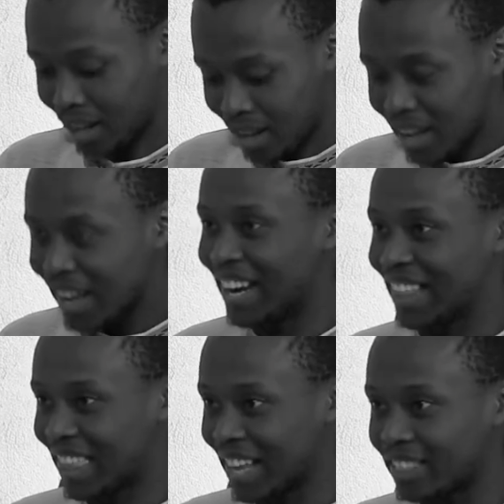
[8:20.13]
a
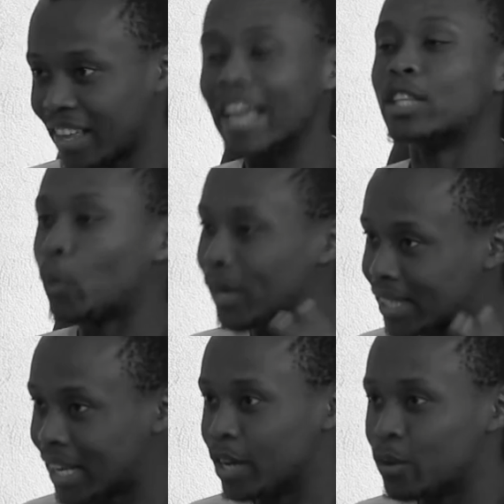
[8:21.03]
thing. It's
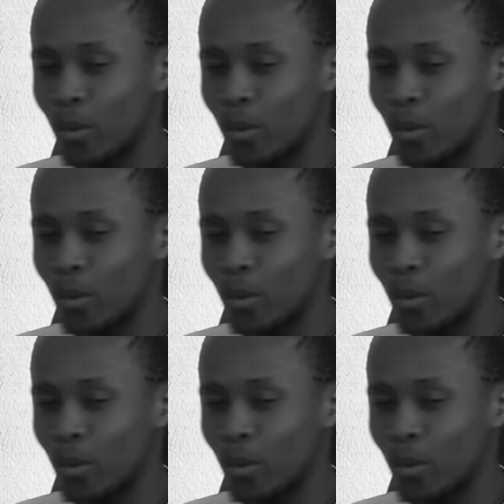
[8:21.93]
Western.